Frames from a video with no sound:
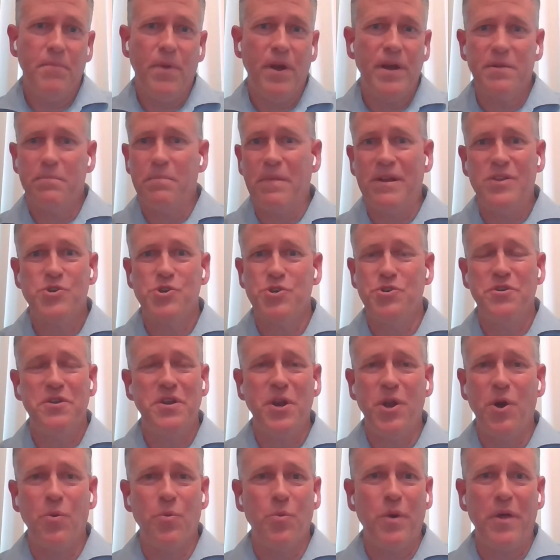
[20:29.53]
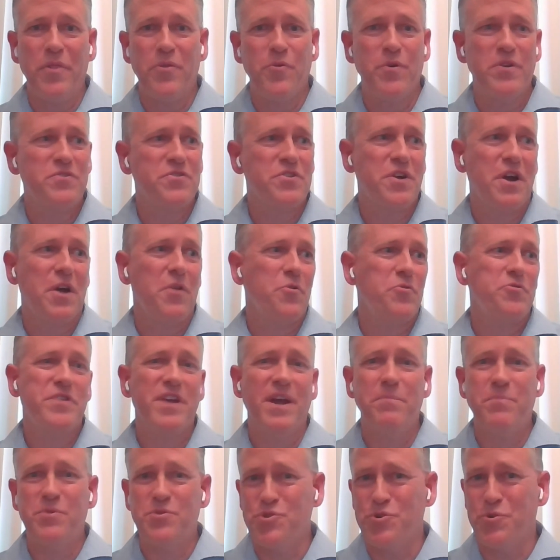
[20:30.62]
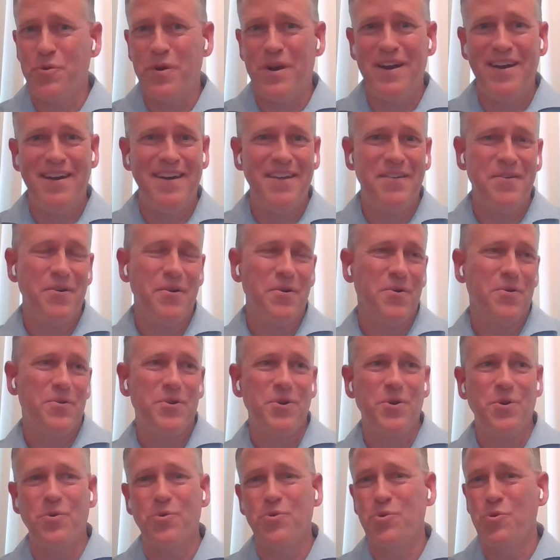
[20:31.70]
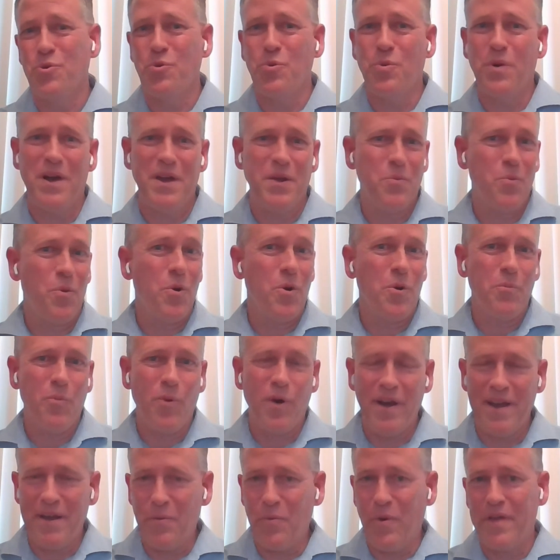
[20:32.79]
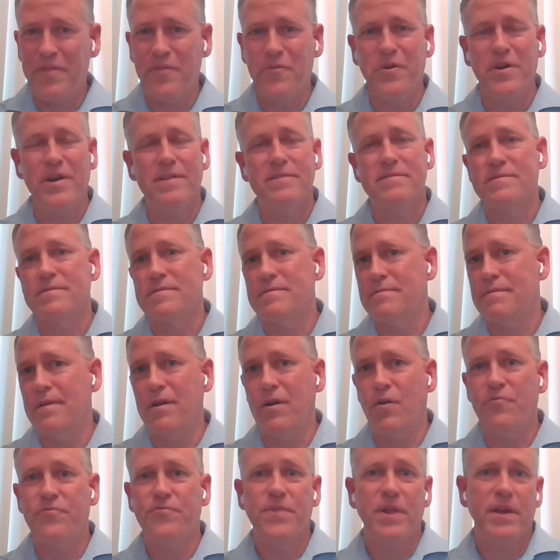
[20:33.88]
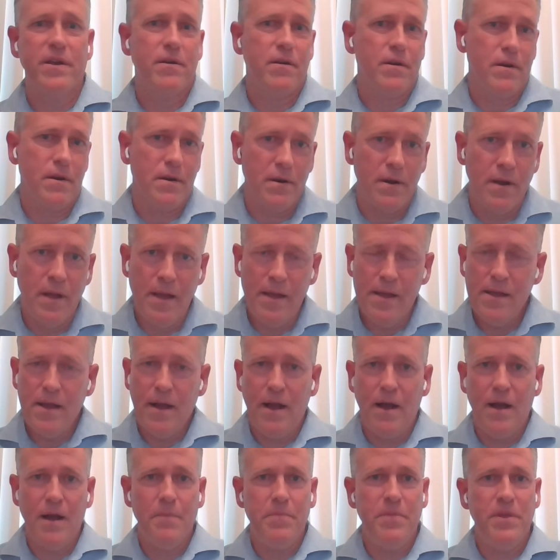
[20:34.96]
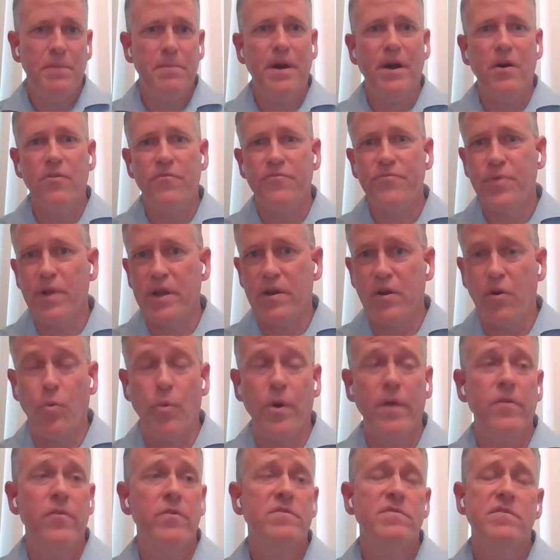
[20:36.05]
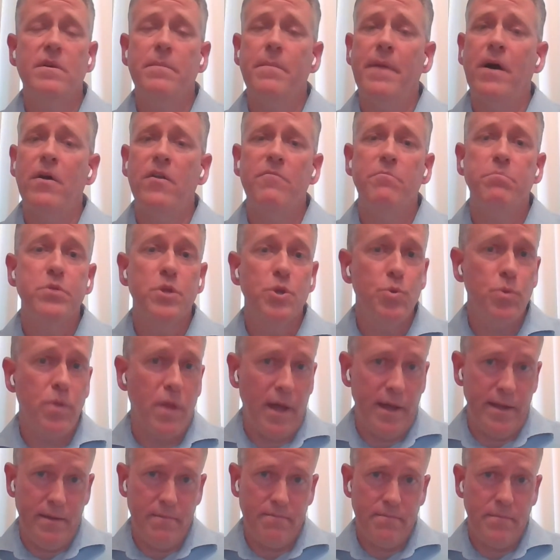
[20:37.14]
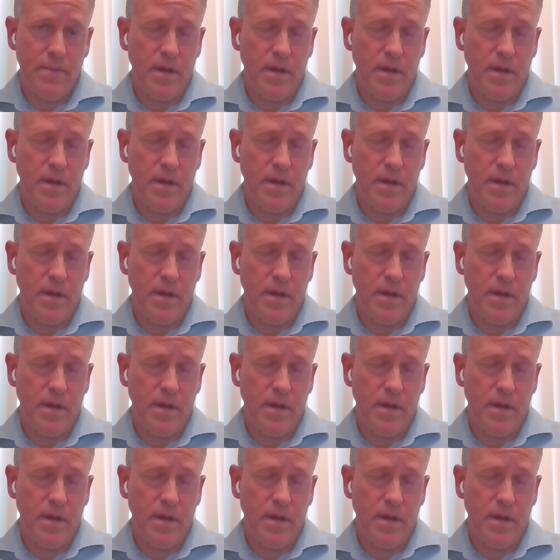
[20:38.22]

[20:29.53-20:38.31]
Mike mentioned, whether it's color temperature, right? Or, cool light, warm light, whether it's, flicker, the amount of flicker, whether it's the amount of blue light.